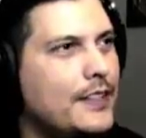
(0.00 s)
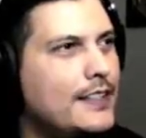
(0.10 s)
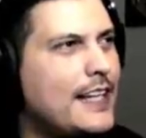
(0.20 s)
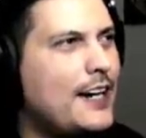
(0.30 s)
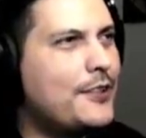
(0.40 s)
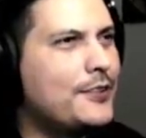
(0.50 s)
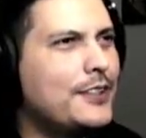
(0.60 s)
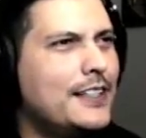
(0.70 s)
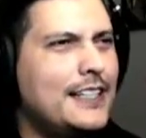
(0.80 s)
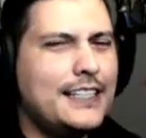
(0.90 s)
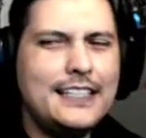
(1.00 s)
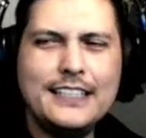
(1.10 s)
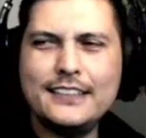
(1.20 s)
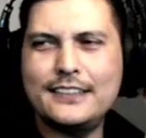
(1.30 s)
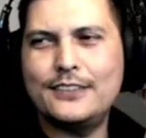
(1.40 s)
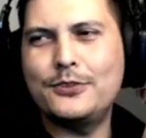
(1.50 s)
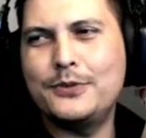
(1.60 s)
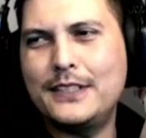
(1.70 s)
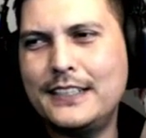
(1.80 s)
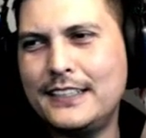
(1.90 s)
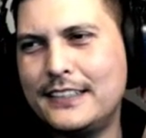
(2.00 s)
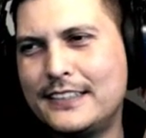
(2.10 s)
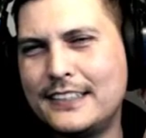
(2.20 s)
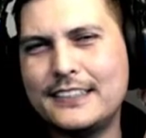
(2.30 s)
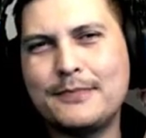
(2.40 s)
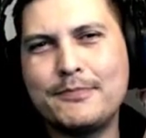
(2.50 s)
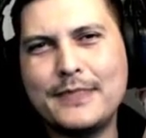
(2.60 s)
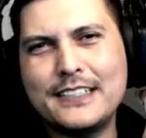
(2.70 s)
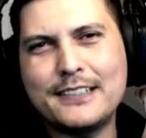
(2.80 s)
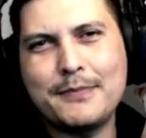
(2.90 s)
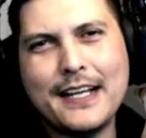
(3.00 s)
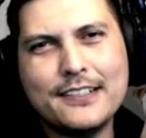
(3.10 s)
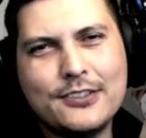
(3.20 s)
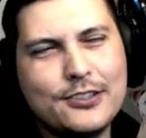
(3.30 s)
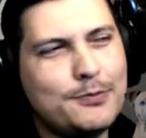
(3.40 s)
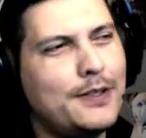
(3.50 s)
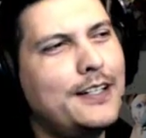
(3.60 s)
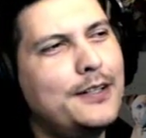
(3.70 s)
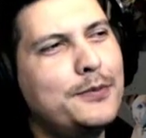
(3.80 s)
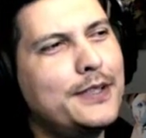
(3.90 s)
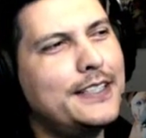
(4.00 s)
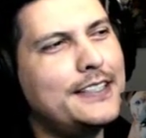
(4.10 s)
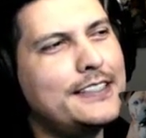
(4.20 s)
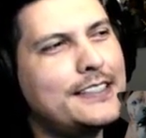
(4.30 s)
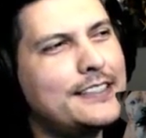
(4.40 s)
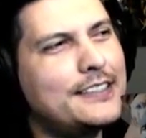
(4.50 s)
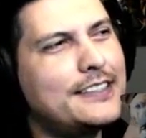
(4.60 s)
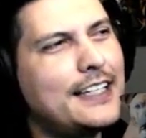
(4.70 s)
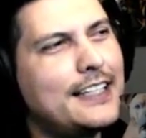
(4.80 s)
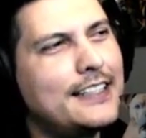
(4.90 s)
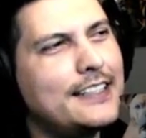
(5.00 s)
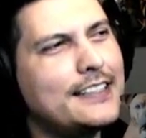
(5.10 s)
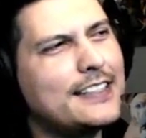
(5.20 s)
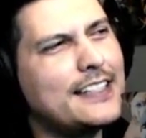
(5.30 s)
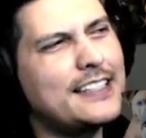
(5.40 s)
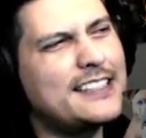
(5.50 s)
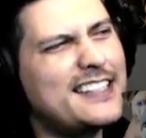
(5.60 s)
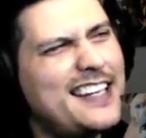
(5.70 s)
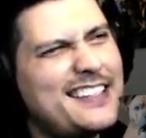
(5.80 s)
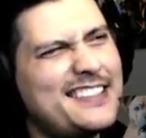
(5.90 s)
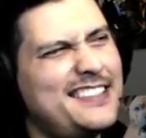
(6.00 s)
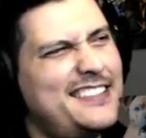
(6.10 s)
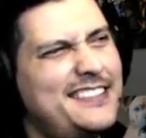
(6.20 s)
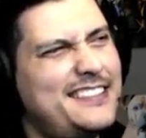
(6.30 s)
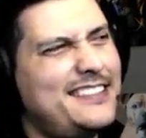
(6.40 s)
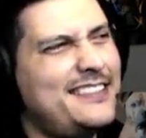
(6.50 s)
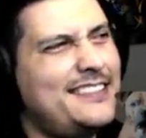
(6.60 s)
Now, he doesn't know what it is. He's a Masters player, but he doesn't understand it. He's like, it's a Nexus.